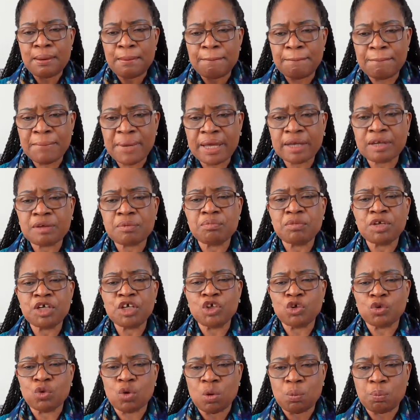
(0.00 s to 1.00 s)
Make me
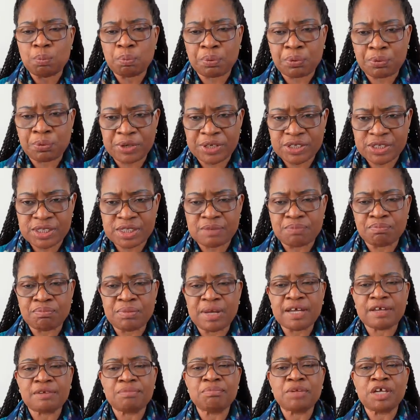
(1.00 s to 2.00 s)
your priest.
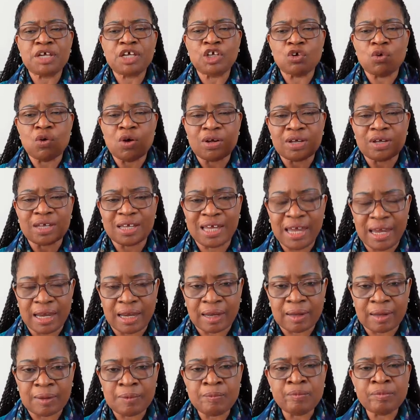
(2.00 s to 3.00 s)
Make me your
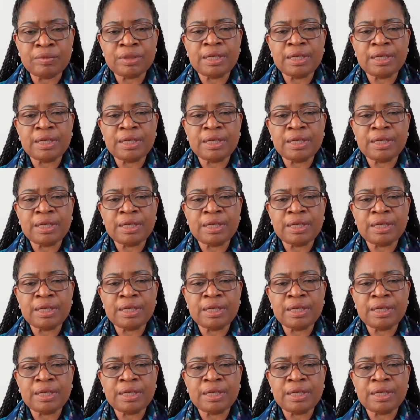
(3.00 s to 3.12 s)
king.